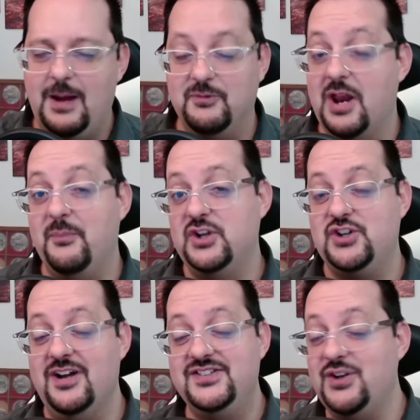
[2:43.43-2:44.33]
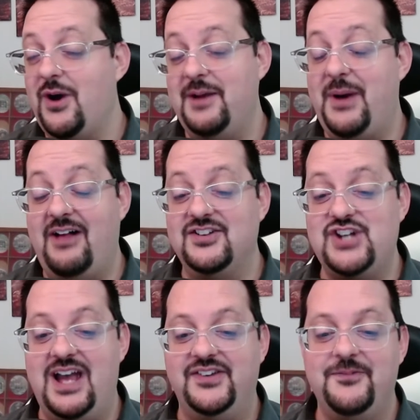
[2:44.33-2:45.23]
to butcher it, so I
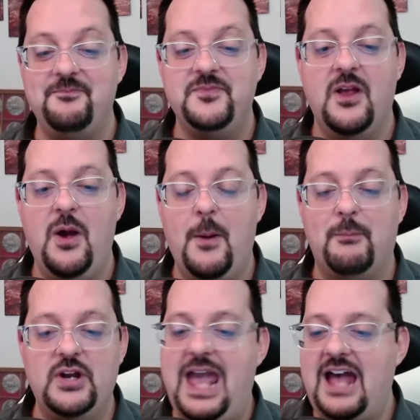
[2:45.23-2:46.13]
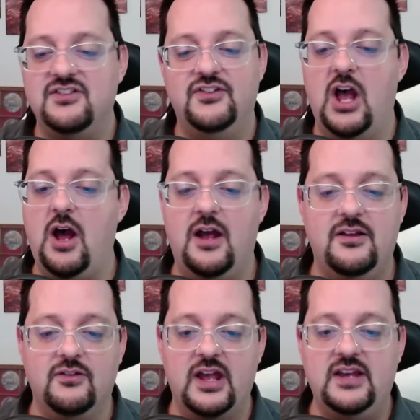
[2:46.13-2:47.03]
apologize. But yeah,
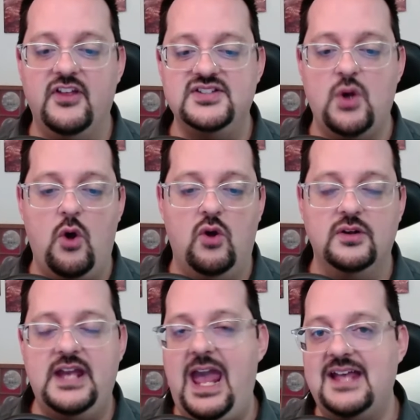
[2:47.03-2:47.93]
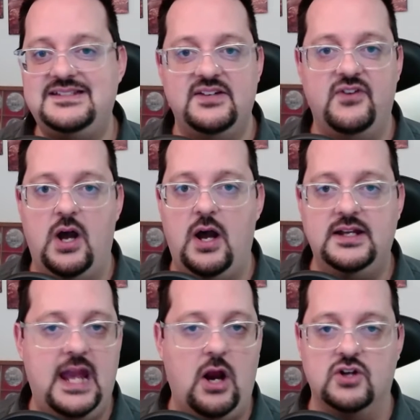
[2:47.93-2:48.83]
this whole cast of
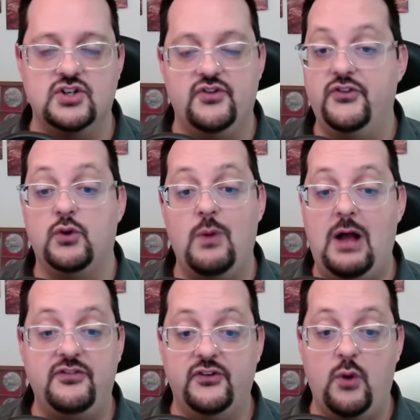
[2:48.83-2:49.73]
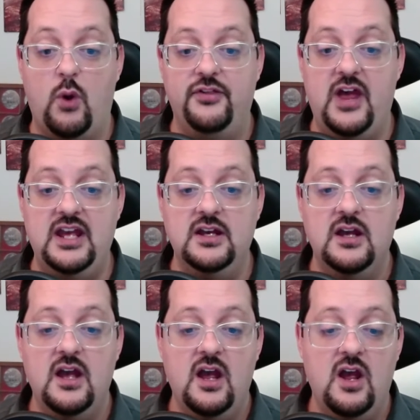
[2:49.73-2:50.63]
characters throughout this whole thing.
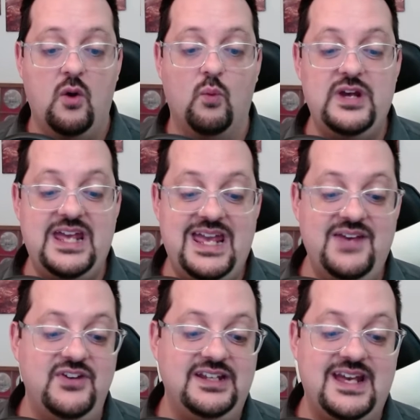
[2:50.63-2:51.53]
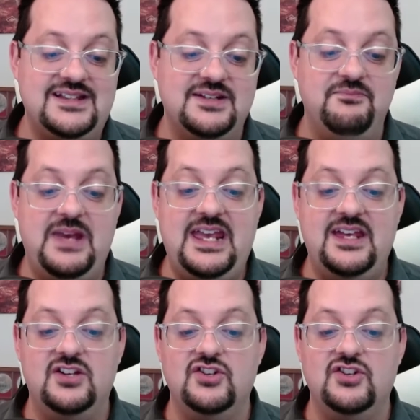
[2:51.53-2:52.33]
We even get to meet